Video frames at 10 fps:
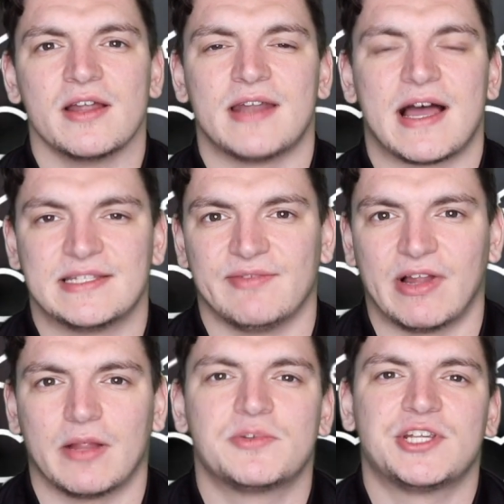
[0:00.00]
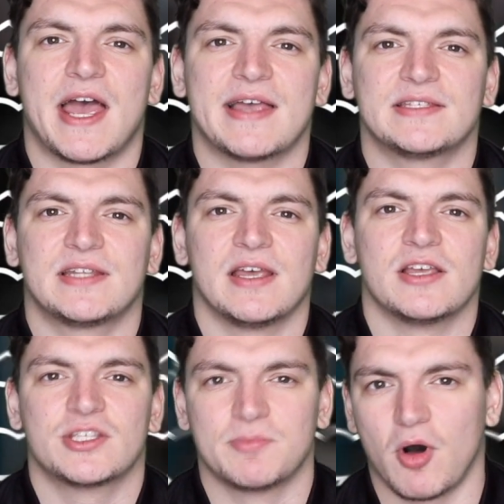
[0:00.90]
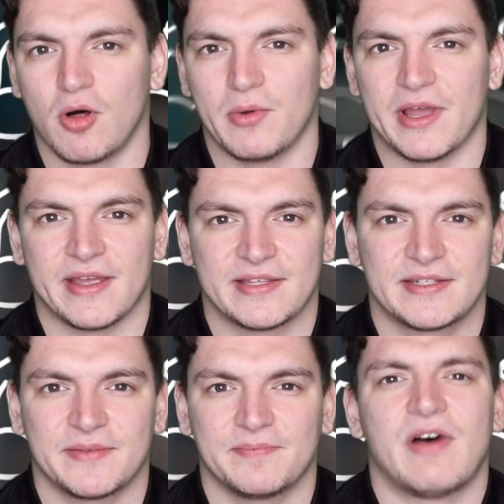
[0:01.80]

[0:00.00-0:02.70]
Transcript: nice developed chest, small waist.